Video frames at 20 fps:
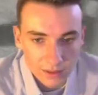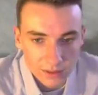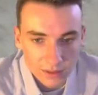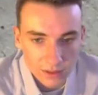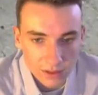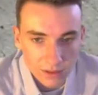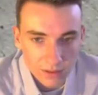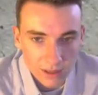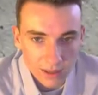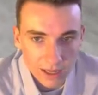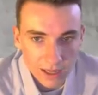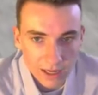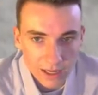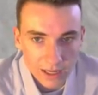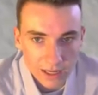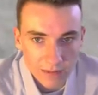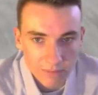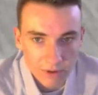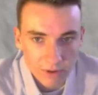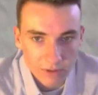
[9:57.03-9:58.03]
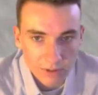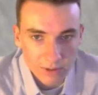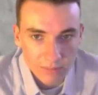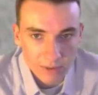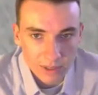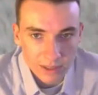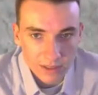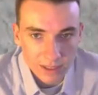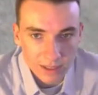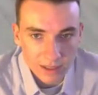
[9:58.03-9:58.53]
So I am going to
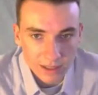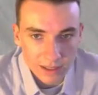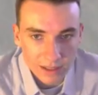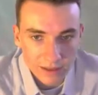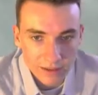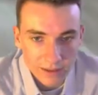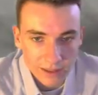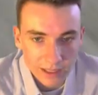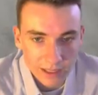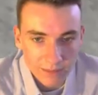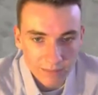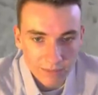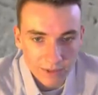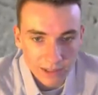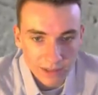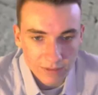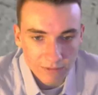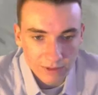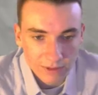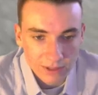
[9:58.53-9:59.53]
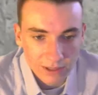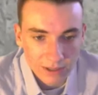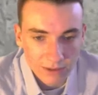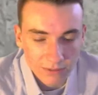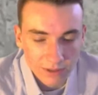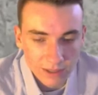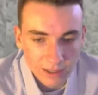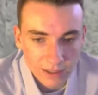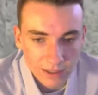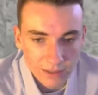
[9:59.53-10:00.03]
place that there, and I believe we
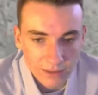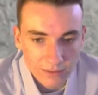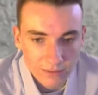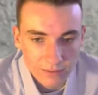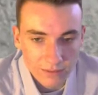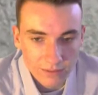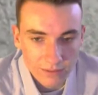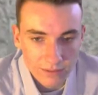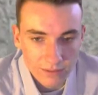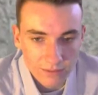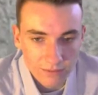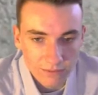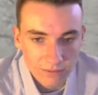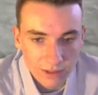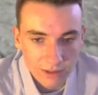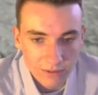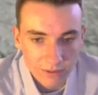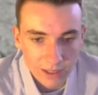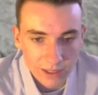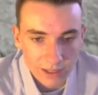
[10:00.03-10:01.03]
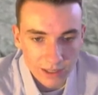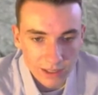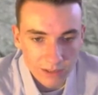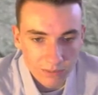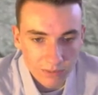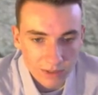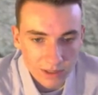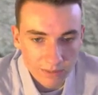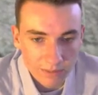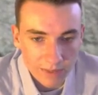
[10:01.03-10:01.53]
don't need... Well, wait, let's
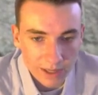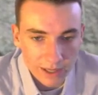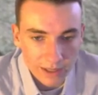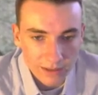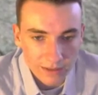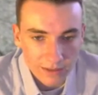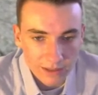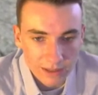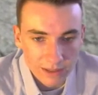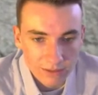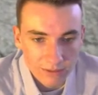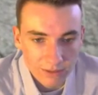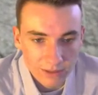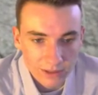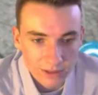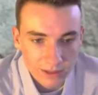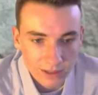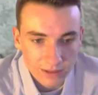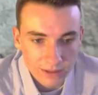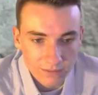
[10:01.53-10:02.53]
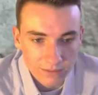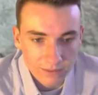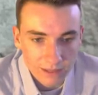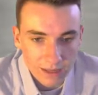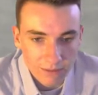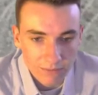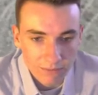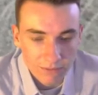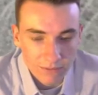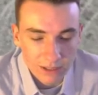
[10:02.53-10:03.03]
put it back. Let's see what it looks like.
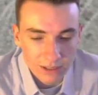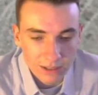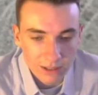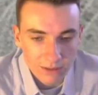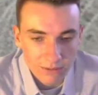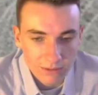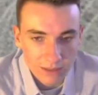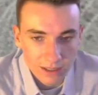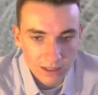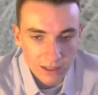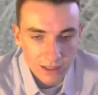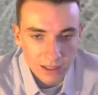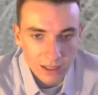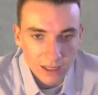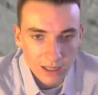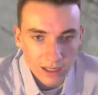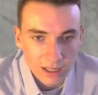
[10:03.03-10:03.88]
Yep, we don't need...